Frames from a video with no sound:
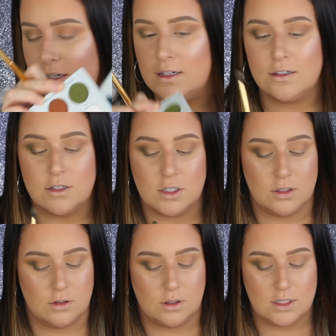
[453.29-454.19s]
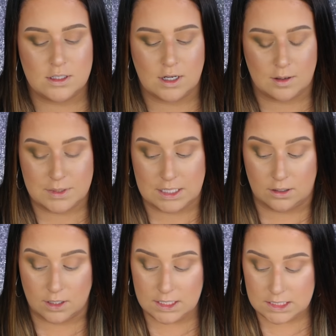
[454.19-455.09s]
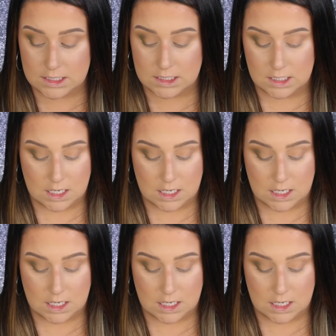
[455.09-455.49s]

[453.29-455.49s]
into Top Secret